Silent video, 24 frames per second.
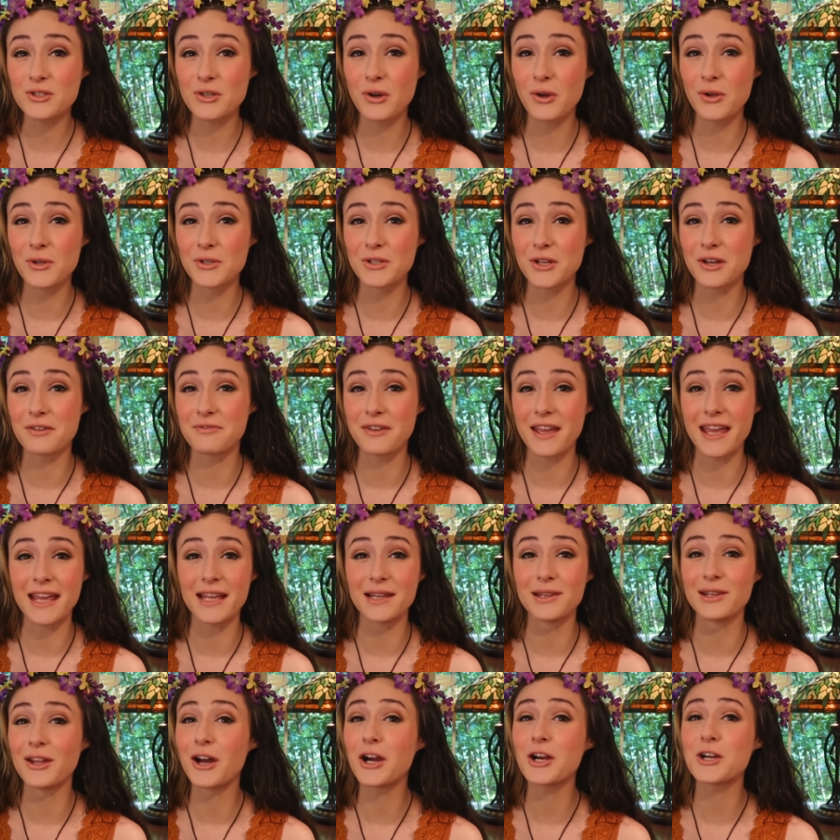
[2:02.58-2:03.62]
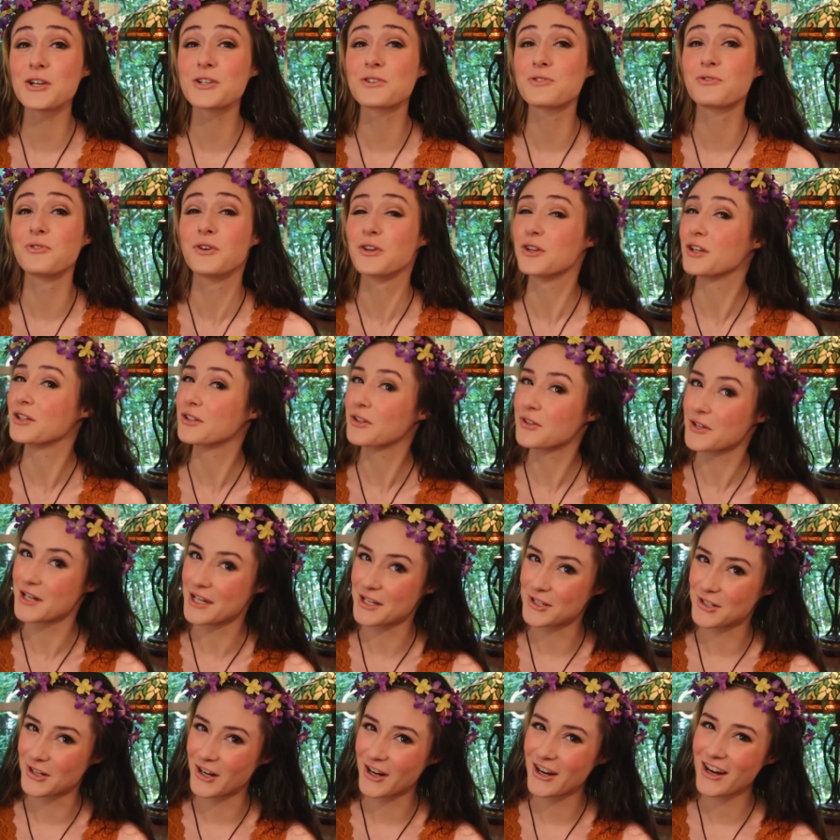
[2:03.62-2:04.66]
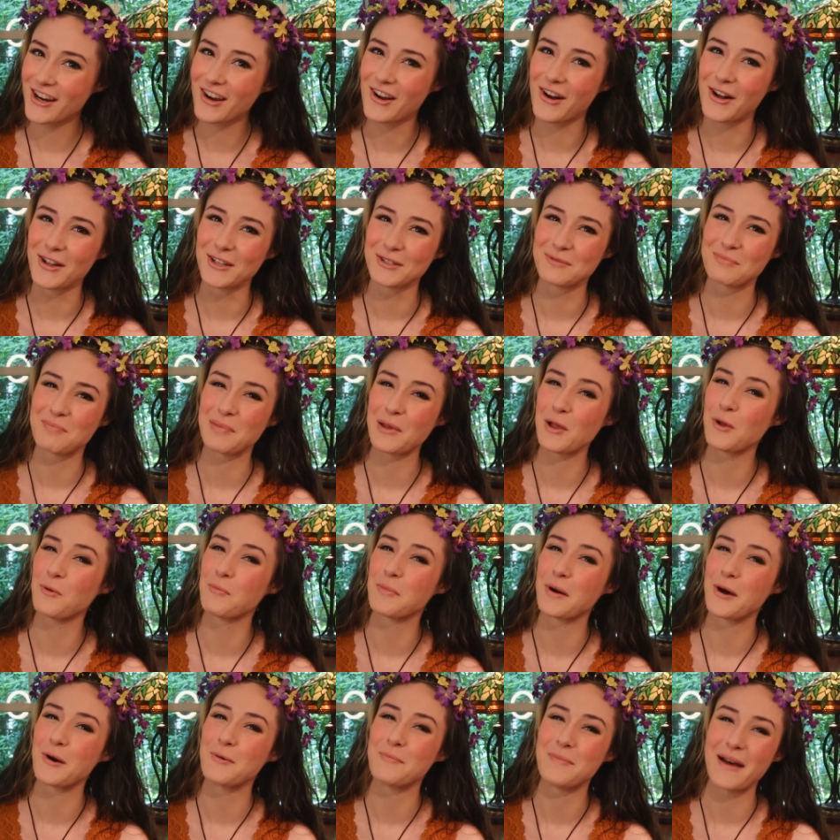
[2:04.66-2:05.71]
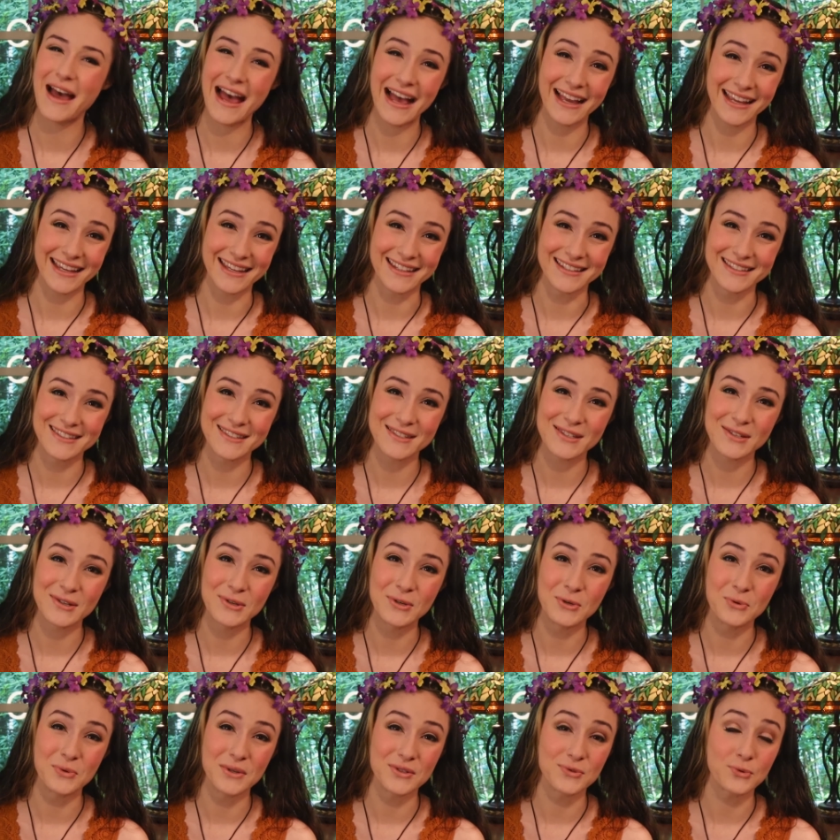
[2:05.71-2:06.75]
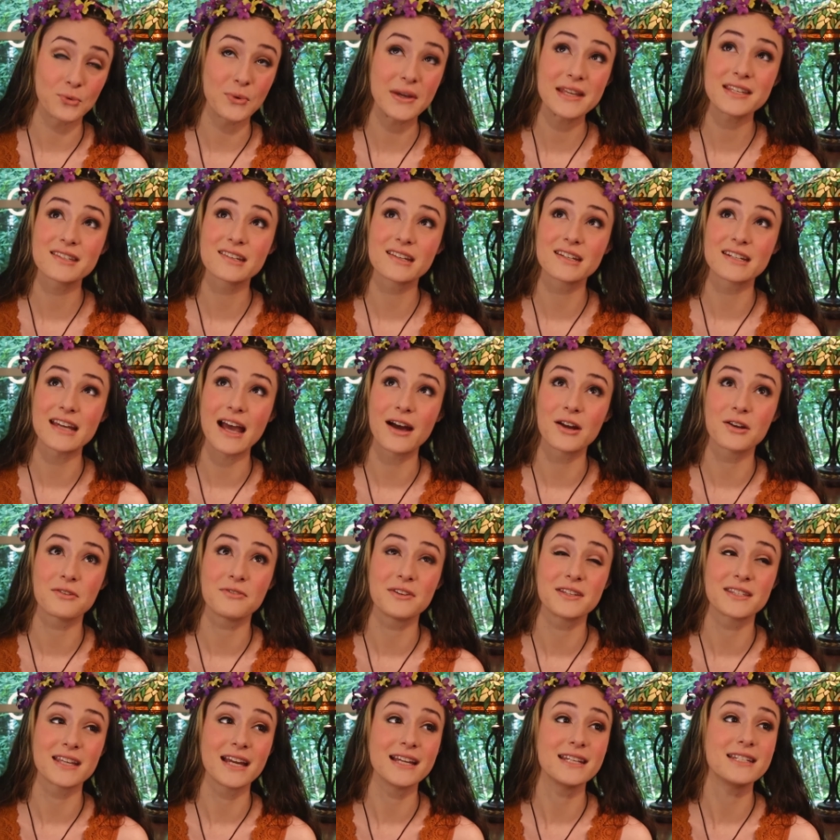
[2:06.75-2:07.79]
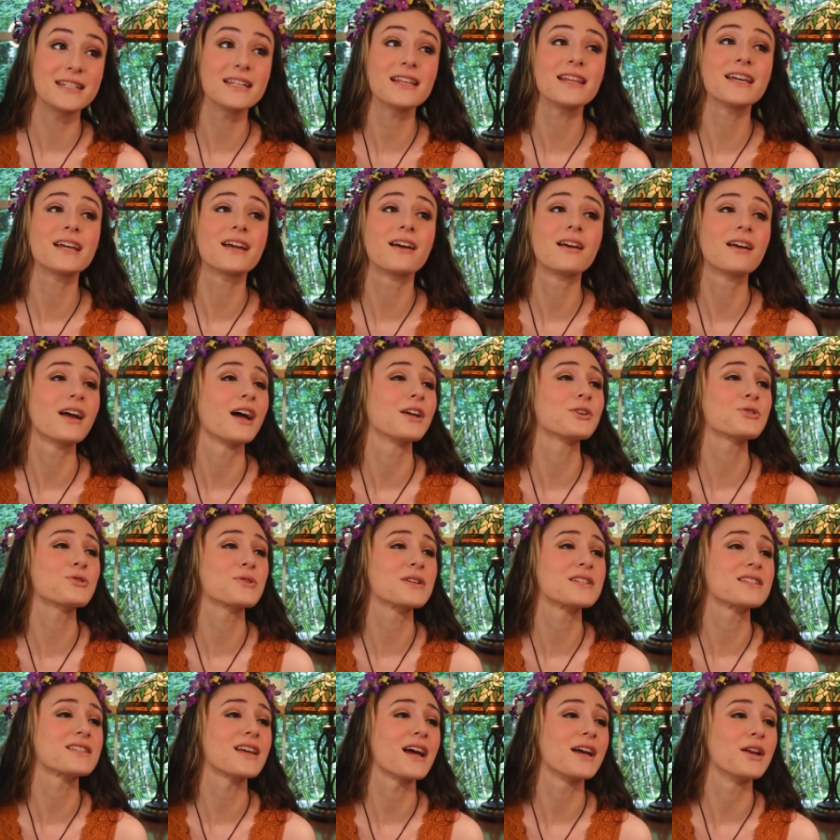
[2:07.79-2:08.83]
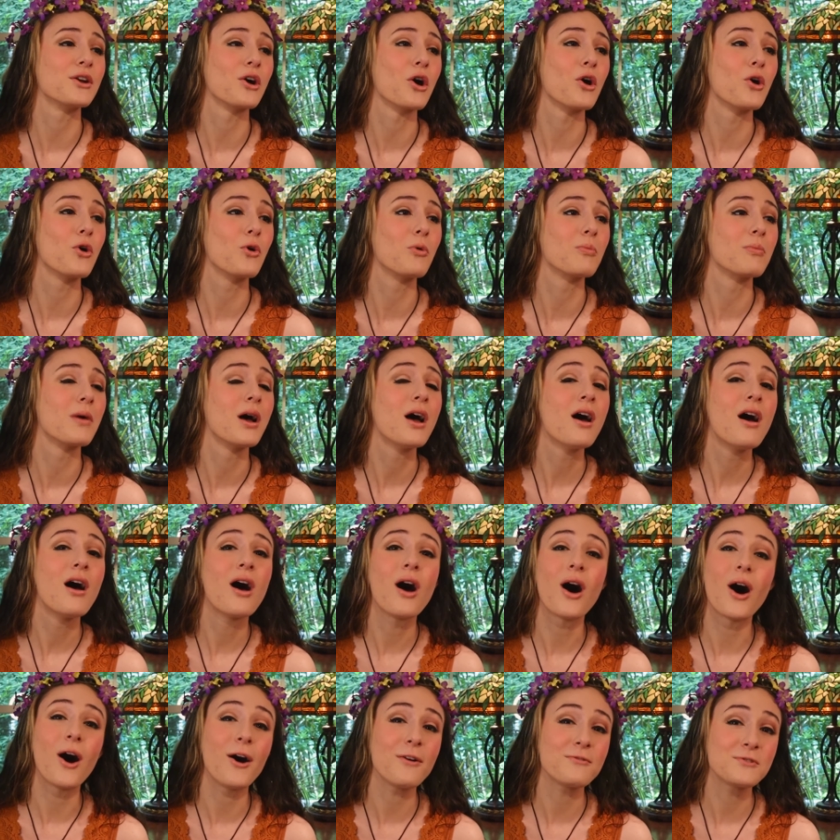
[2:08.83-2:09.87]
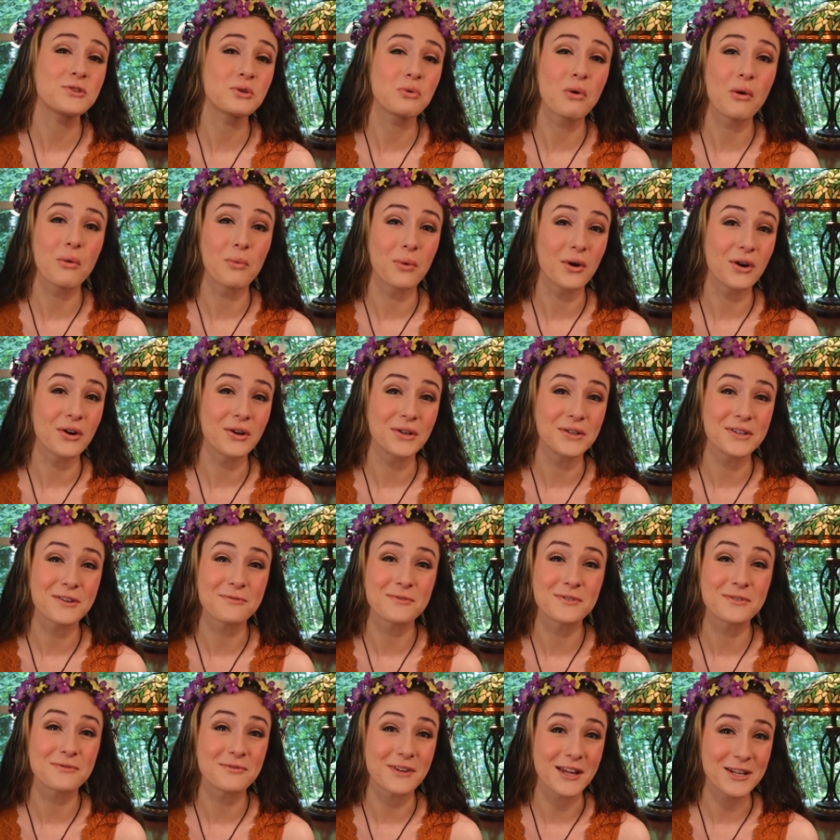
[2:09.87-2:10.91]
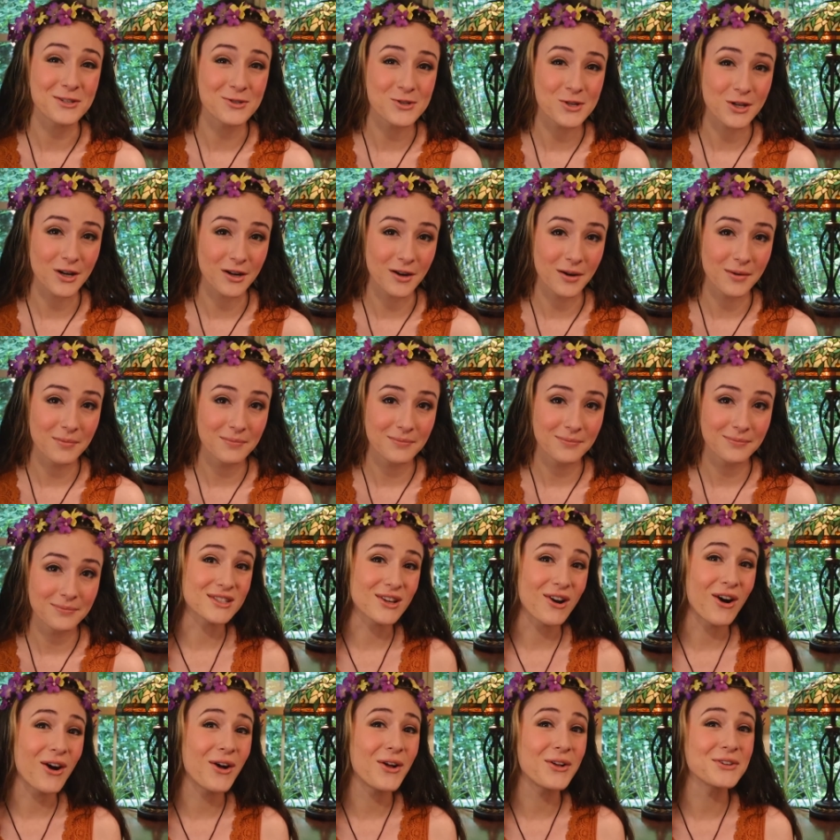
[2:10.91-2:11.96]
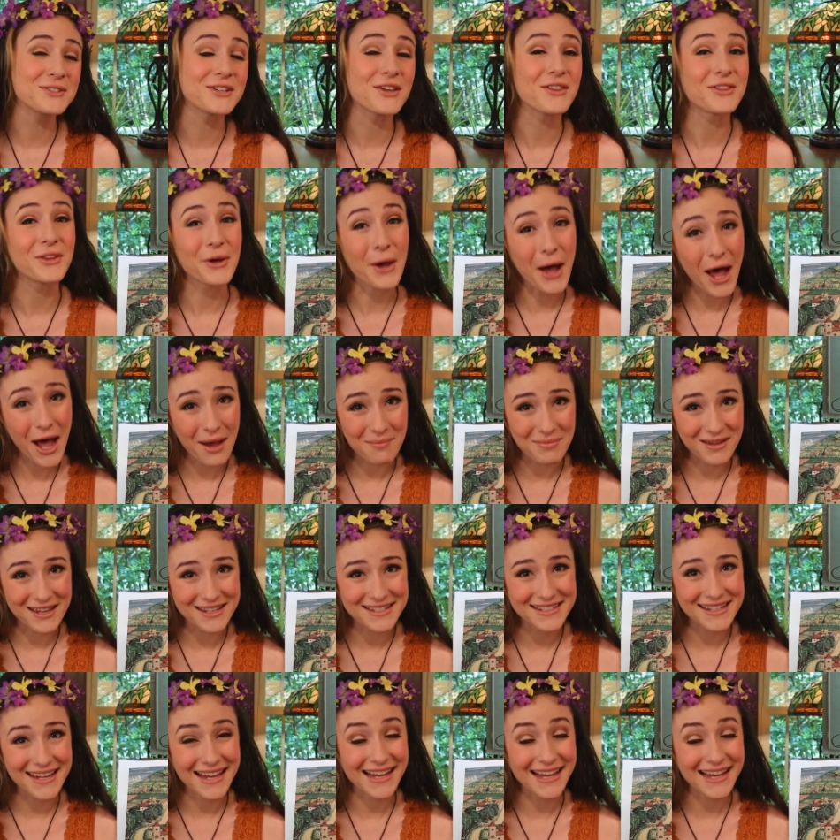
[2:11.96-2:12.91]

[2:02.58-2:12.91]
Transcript: told of a large-footed creature called Bilbo Baggins, who was whisked out of his idyllic countryside home off to a world of adventure. It was called The Hobbit,